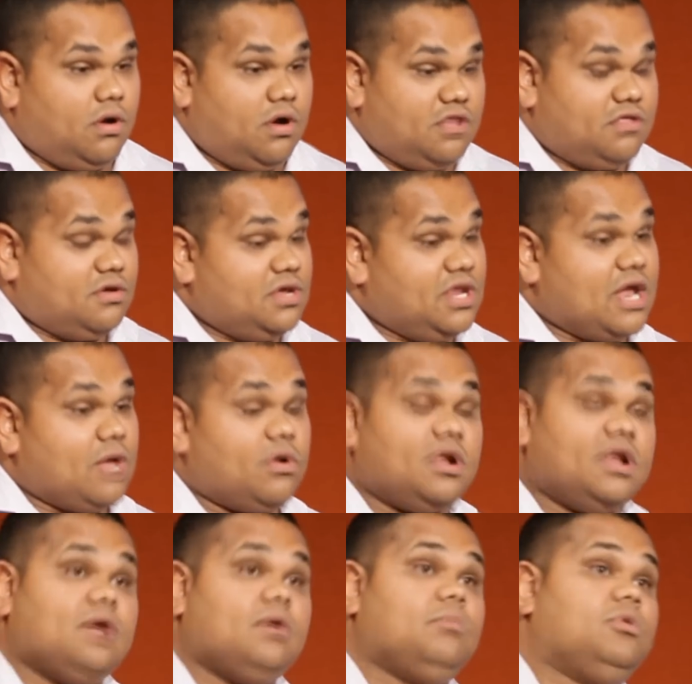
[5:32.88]
I thought, you know
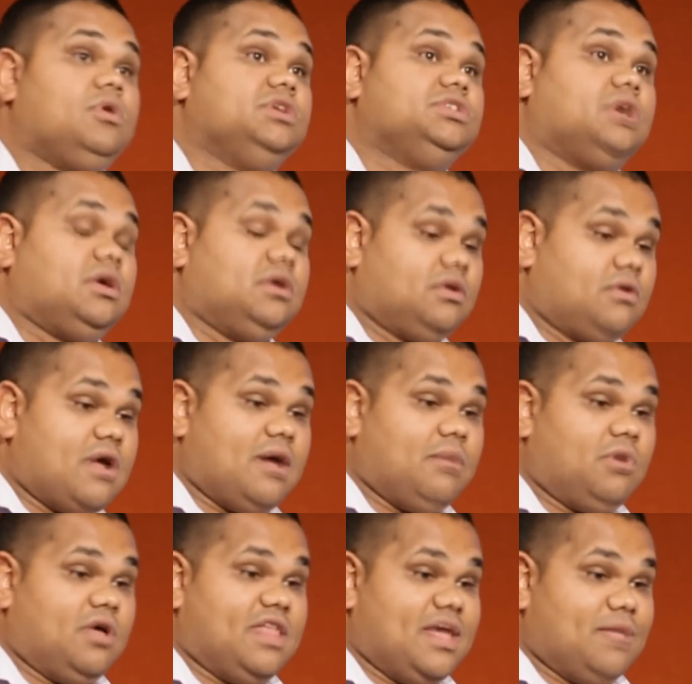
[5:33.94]
what, I don't want my child to grow
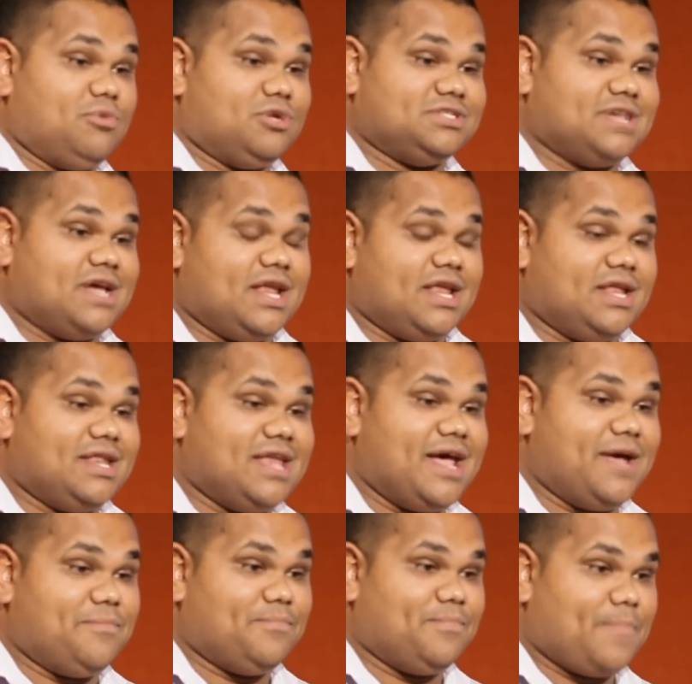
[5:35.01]
up like that, my son, and
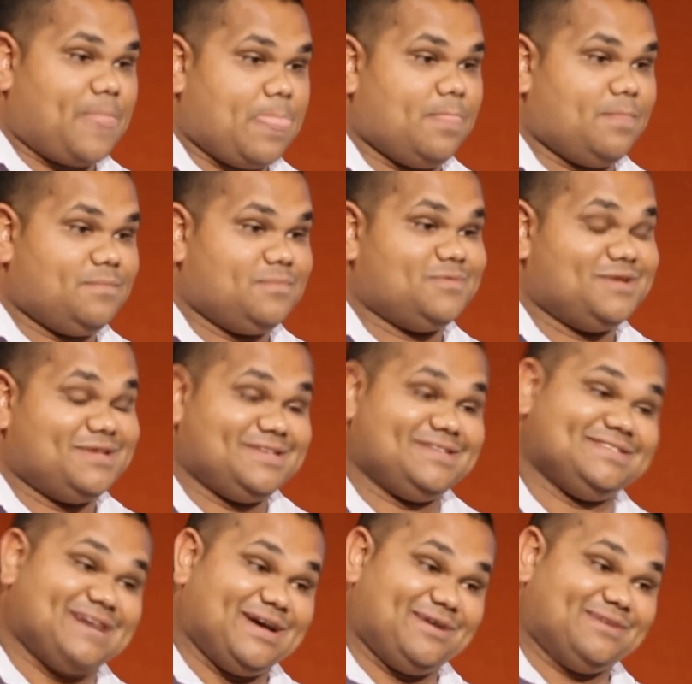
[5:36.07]
um,
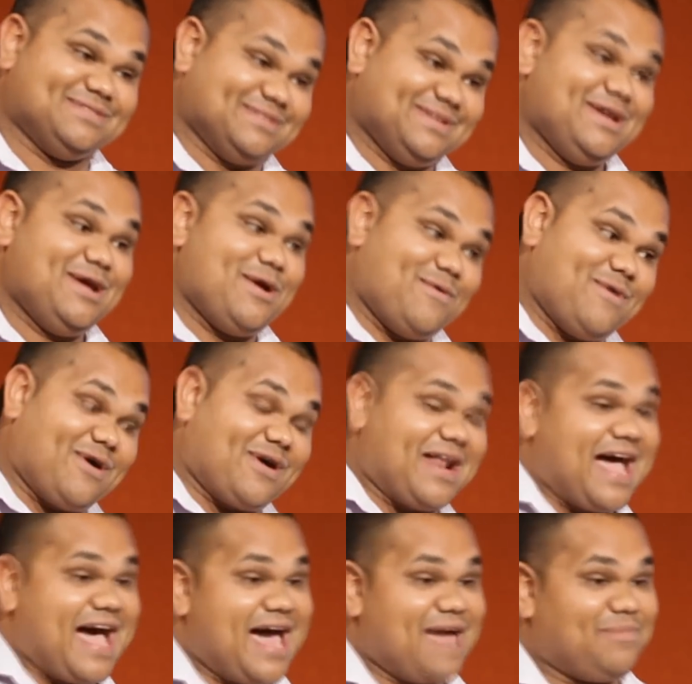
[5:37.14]
so I was
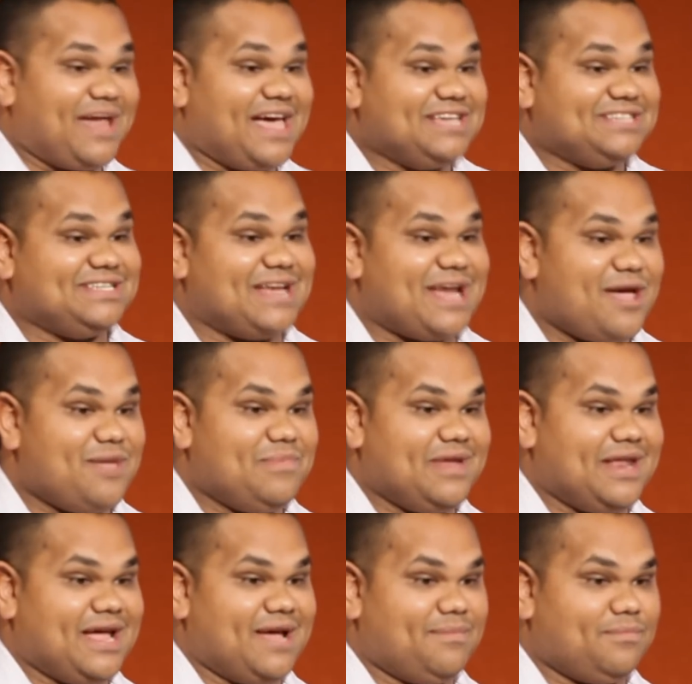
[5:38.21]
rocking a hard place, you know,
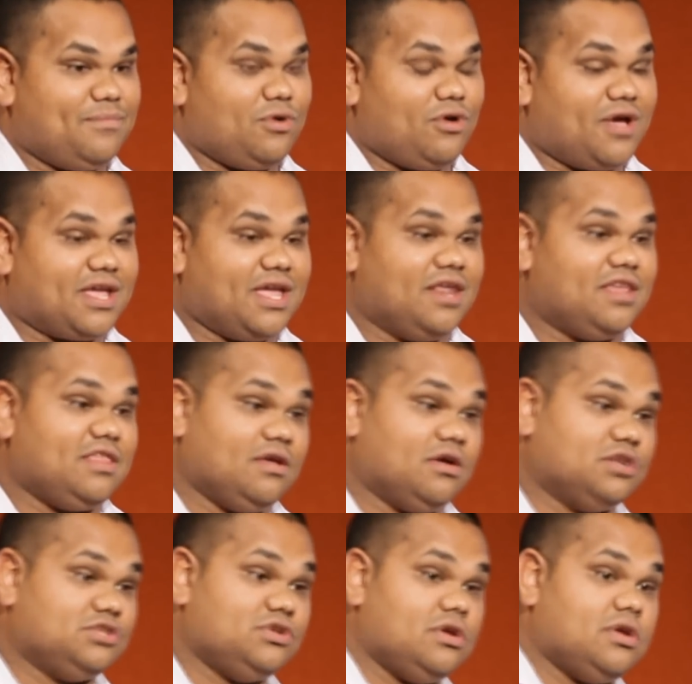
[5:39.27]
but um, like
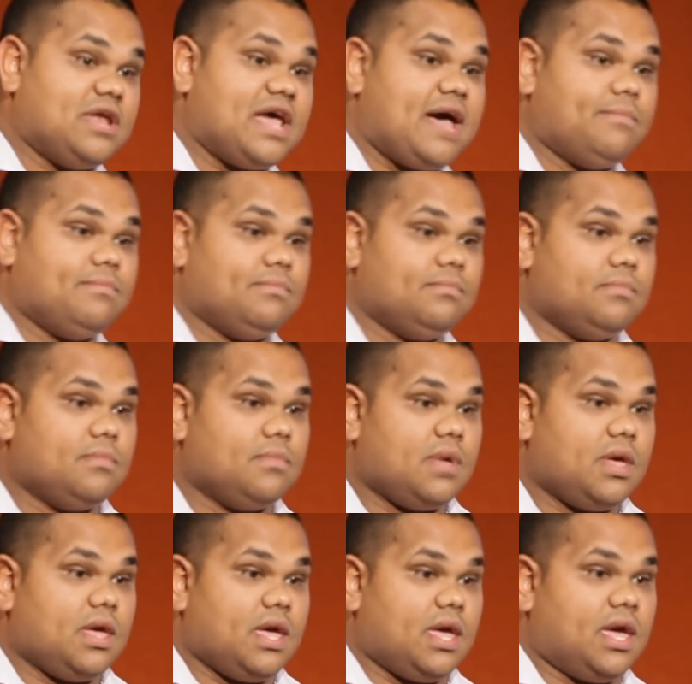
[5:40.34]
anything, I turned up.
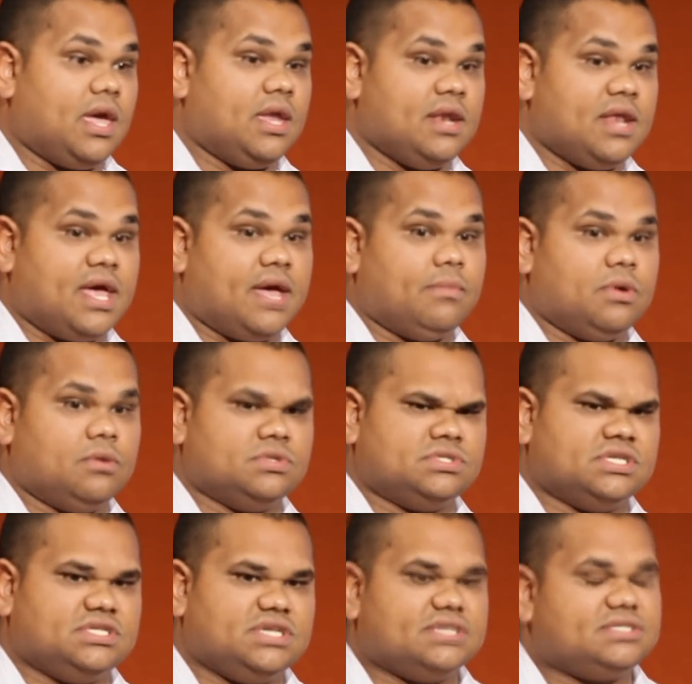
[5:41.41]
And um, it
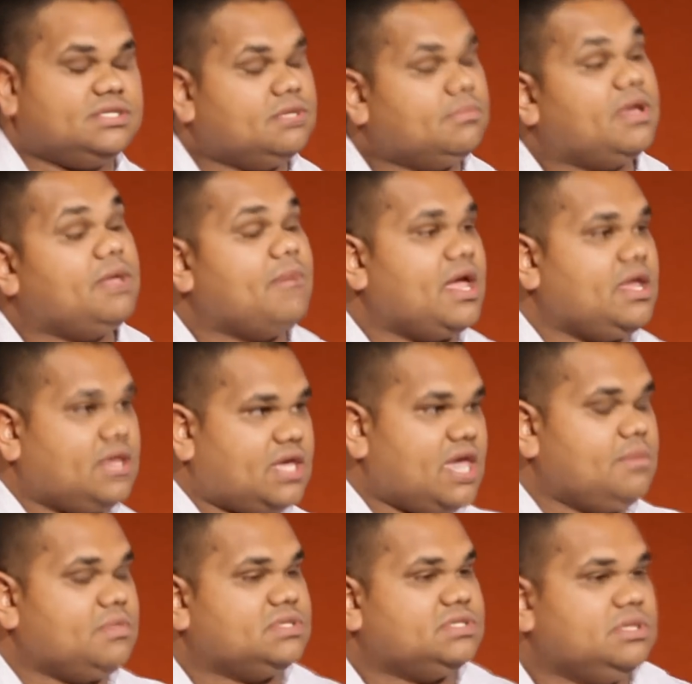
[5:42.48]
was suggested to me, mate, you
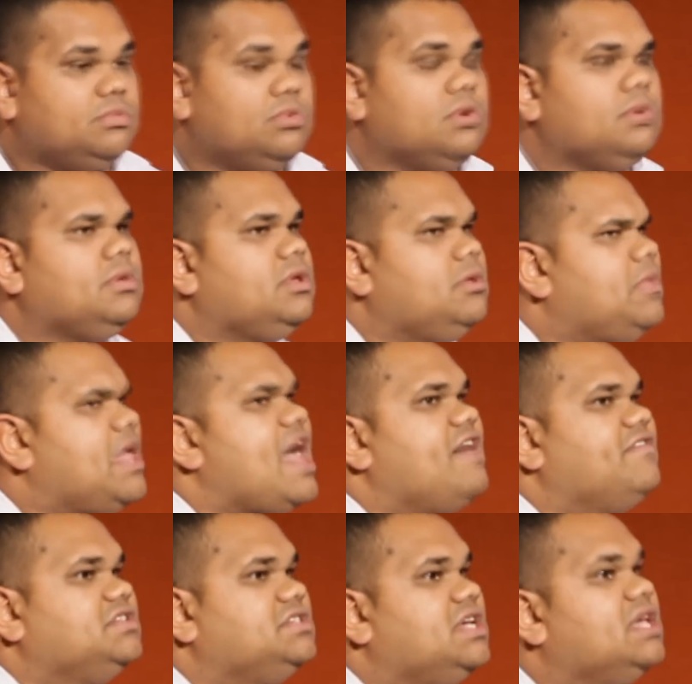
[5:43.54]
keep it simple, you, would be
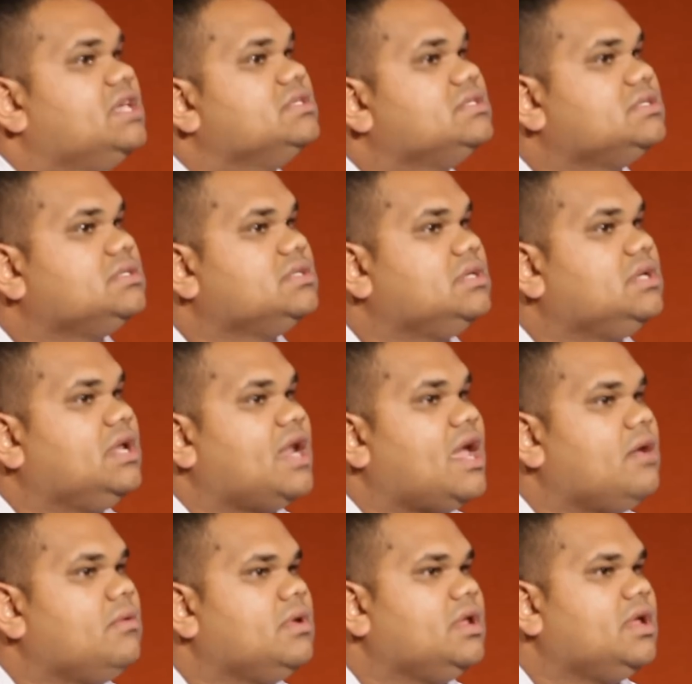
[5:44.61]
half a chance, you
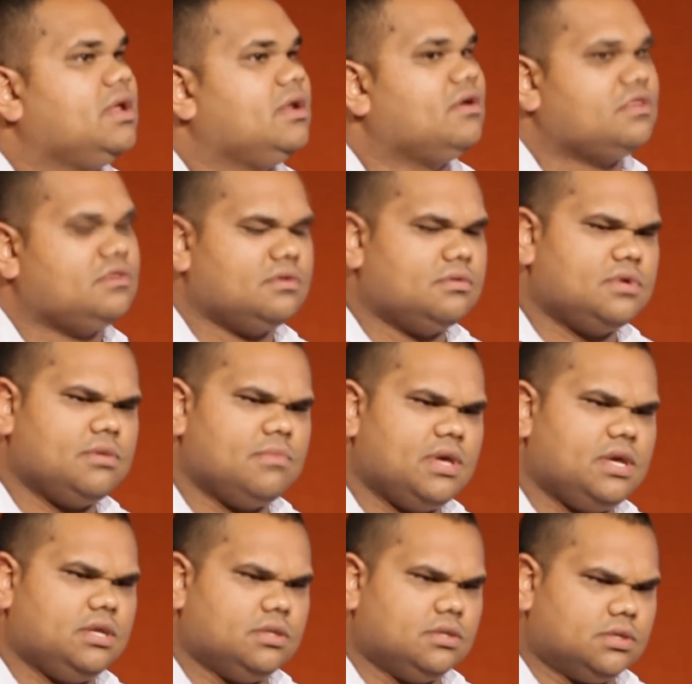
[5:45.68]
know. And, and, I thought, what do you
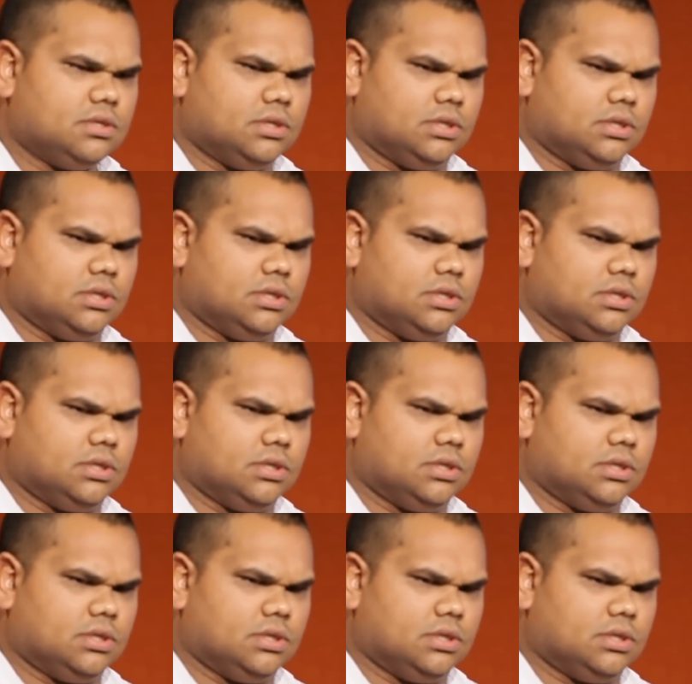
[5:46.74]
mean?